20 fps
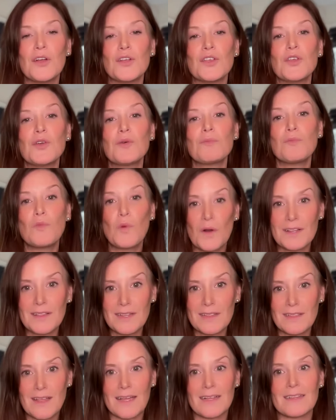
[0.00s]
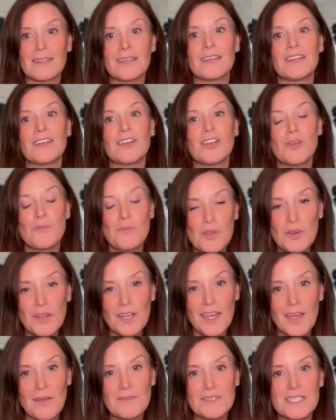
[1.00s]
You more than likely can
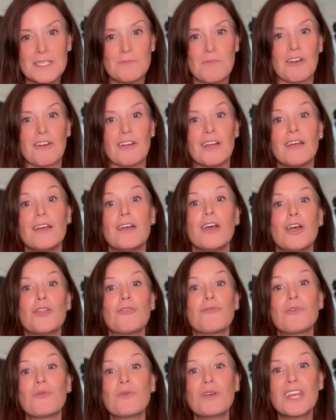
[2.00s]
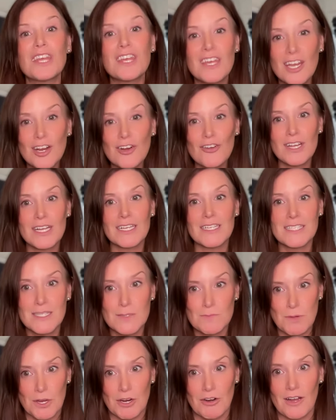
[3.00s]
communicate with spirit through hearing
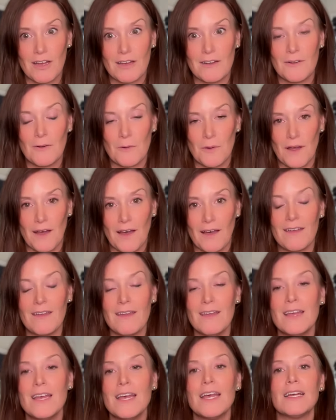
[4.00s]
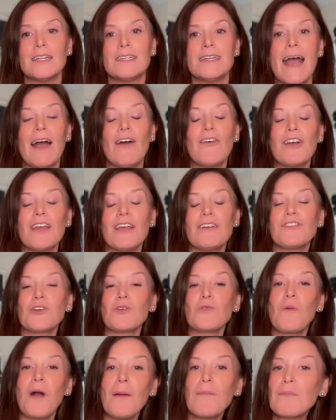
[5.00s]
spirit. Okay. Now, if you're
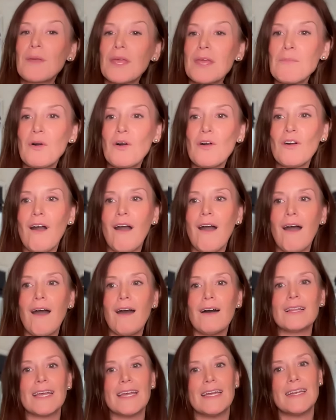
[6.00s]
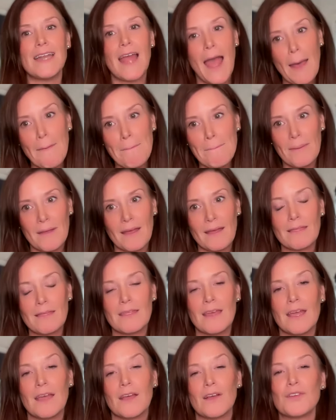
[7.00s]
what people call an empath,
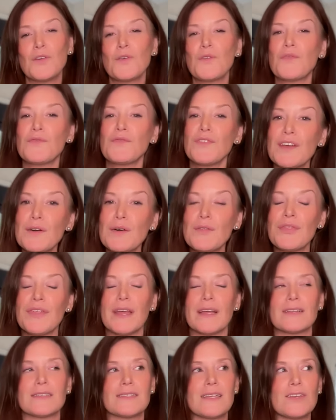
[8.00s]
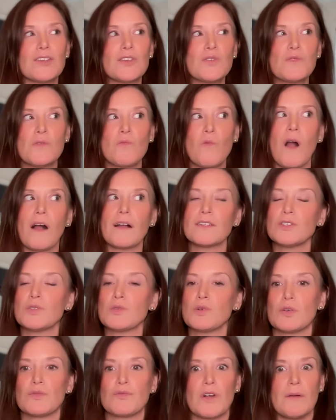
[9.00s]
you feel things like you can walk into
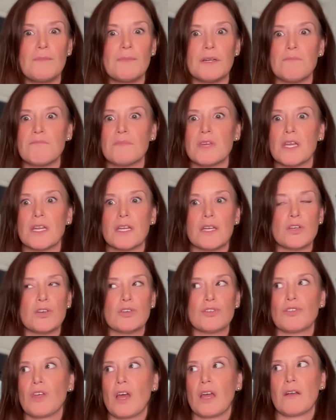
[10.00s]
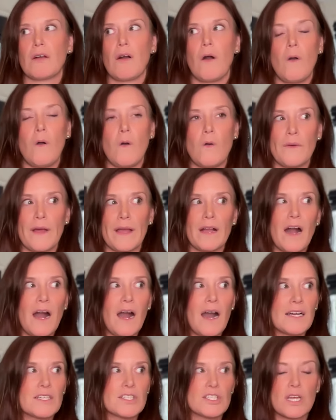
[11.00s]
a room and immediately you're like, oh my
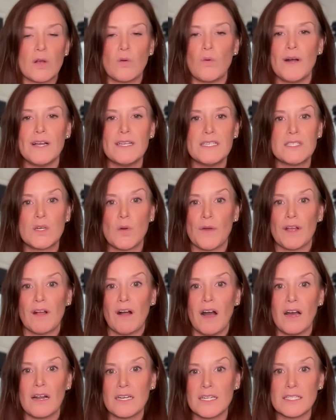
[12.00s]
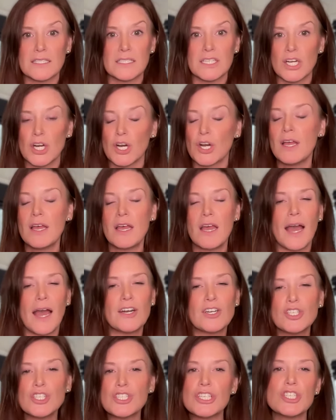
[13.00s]
gosh, like what is going on in here?
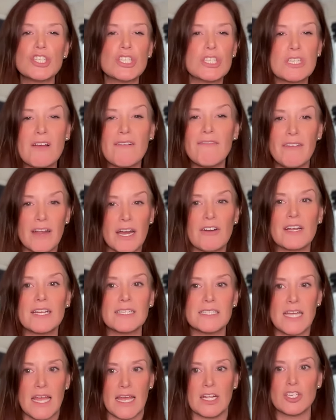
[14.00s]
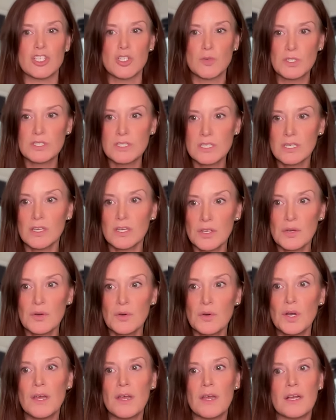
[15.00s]
Energy is just very tangible to you.
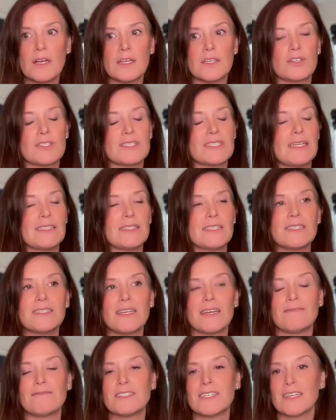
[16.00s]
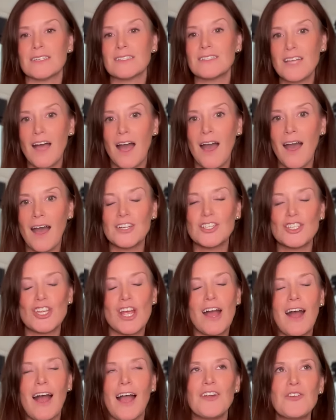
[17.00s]
You're sensitive to touch.
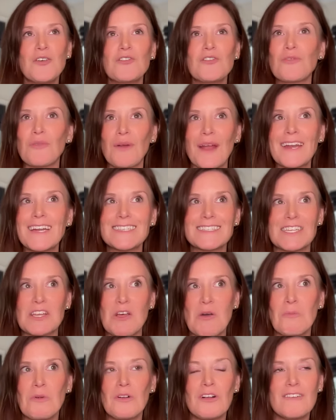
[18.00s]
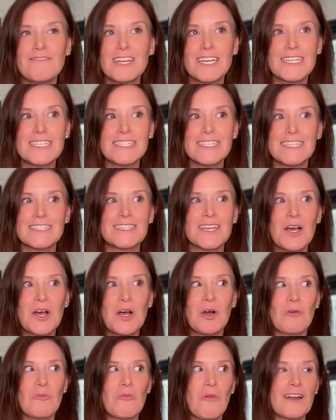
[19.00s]
I know a great example of this is
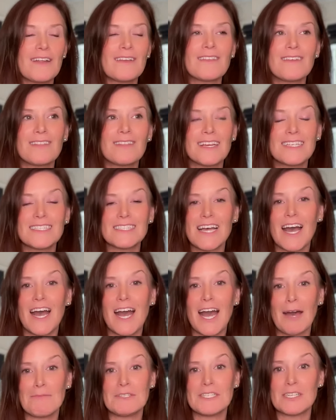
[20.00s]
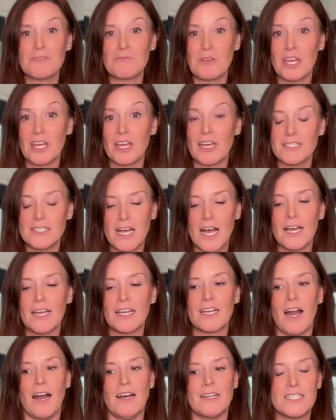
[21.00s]
one of the things that happened to me as I
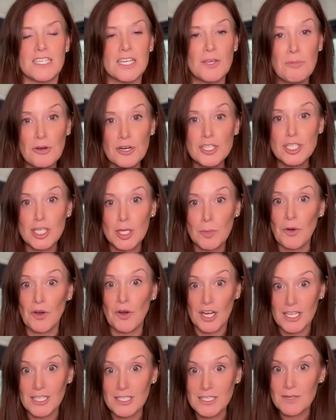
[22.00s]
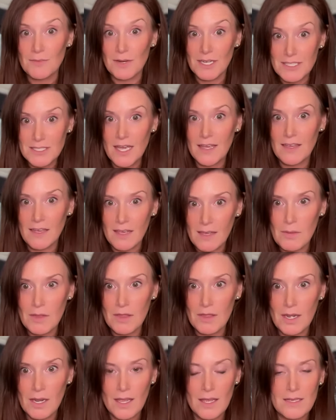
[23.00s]
got deeper and deeper into my psychic
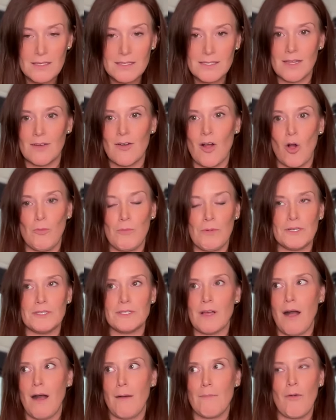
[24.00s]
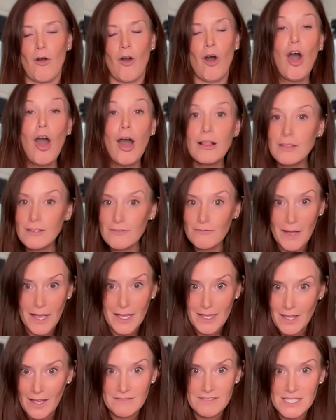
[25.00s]
abilities and opened up all of my
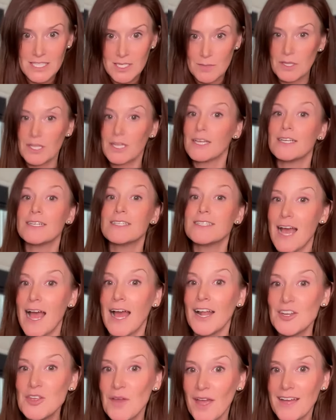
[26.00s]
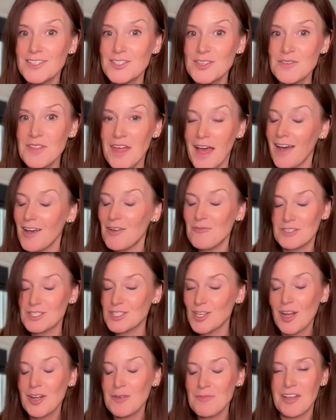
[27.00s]
gifts and abilities. And you can do that. We'll
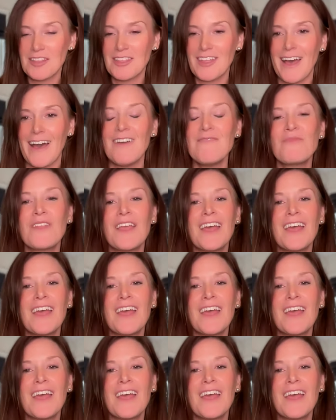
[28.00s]
talk about that.